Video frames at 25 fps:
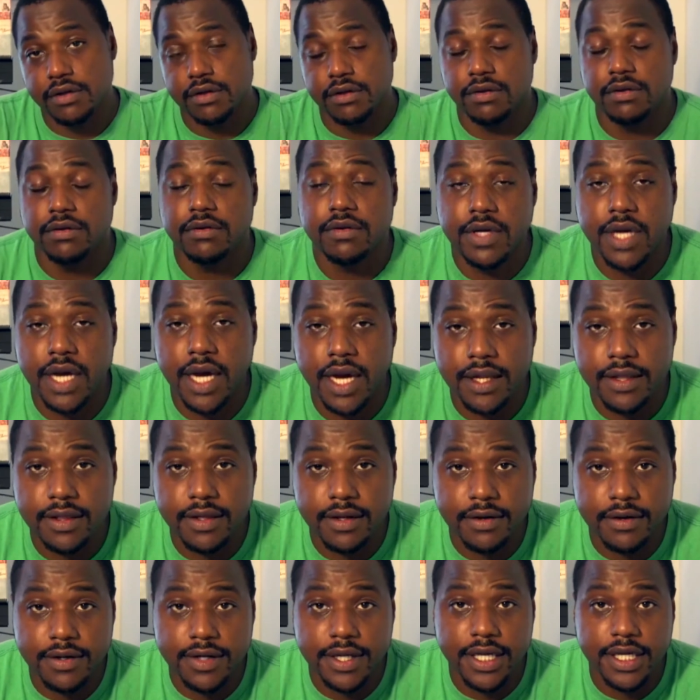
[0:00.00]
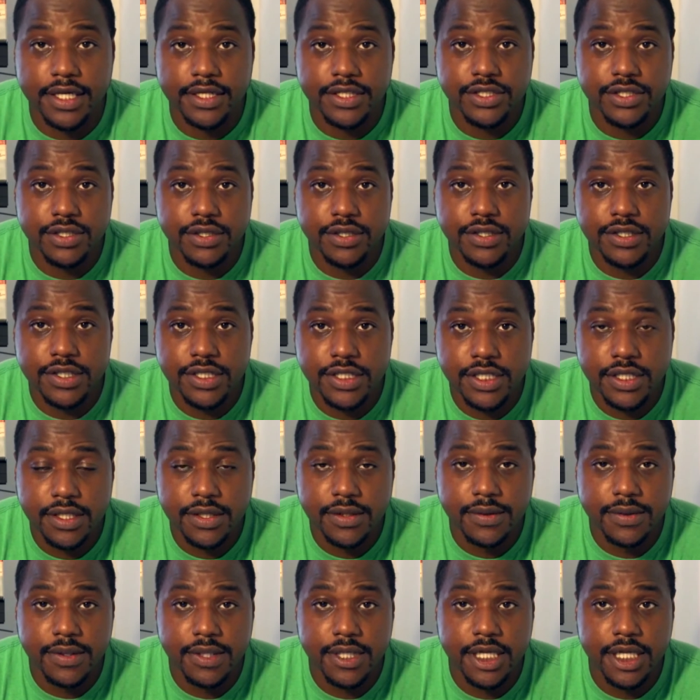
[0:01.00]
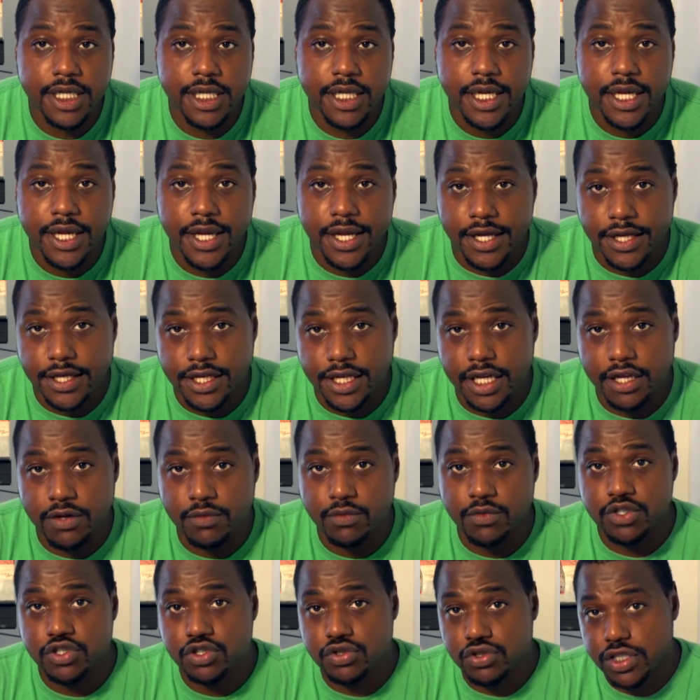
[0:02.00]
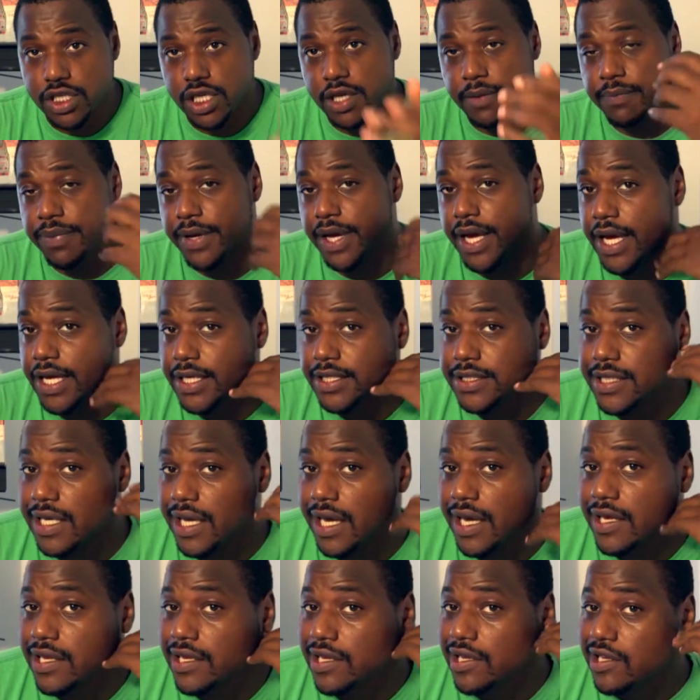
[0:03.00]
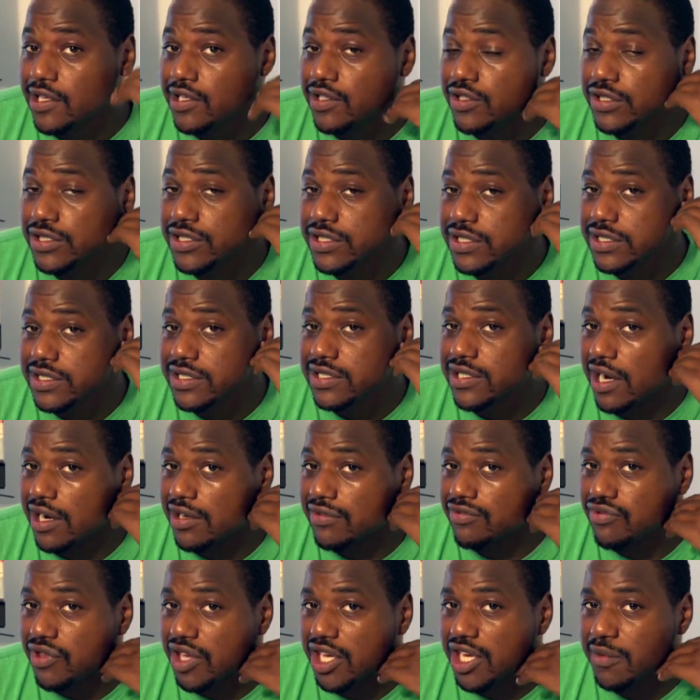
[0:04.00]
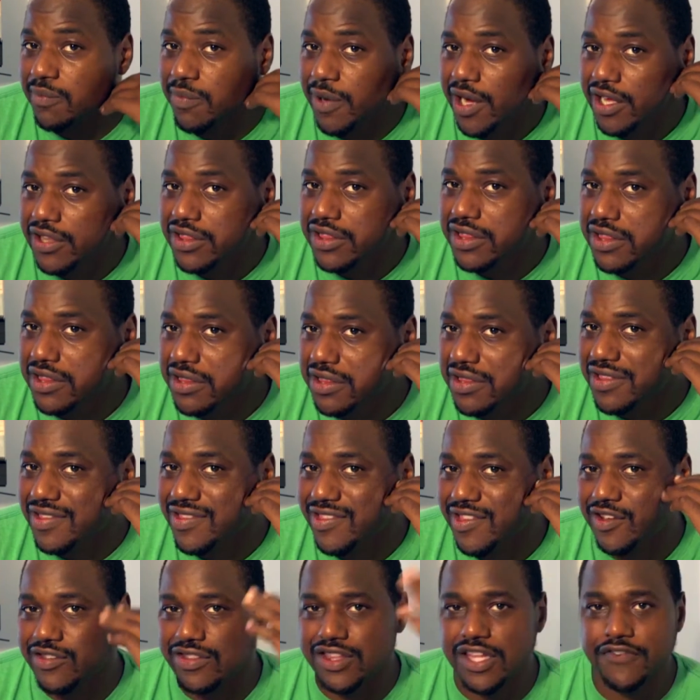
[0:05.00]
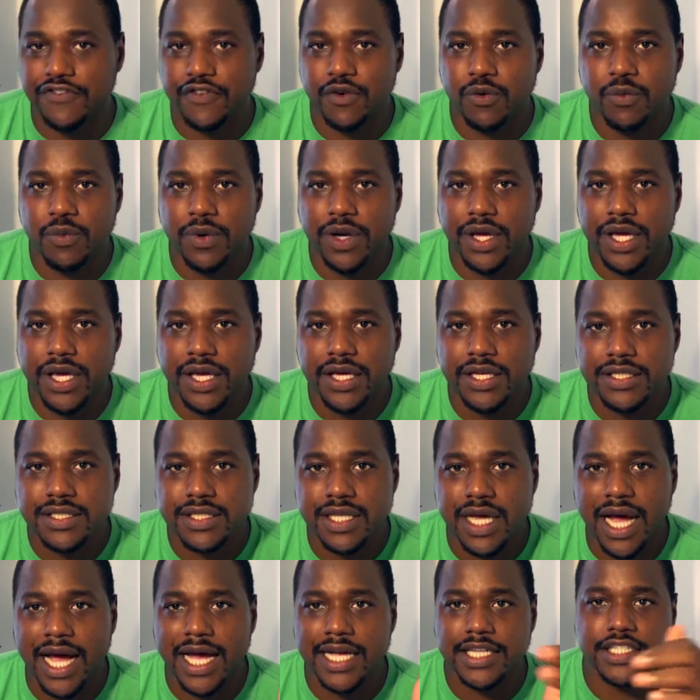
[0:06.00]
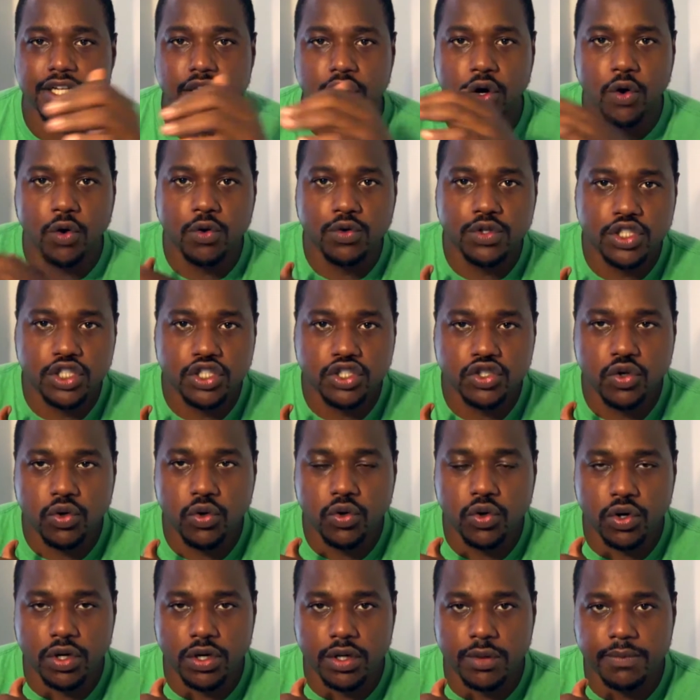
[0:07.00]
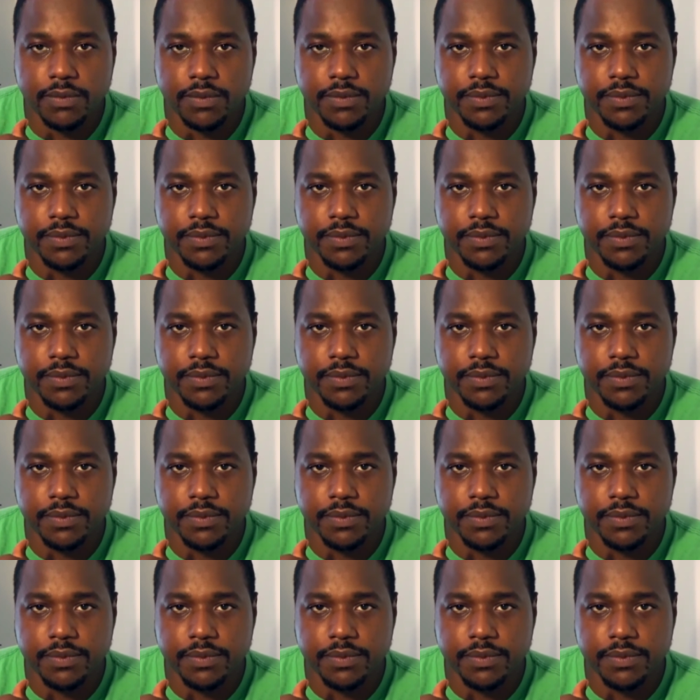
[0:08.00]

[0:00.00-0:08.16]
You gotta learn that, John, too. And then once you get past that, you start thinking about the different ways I should hold the sword.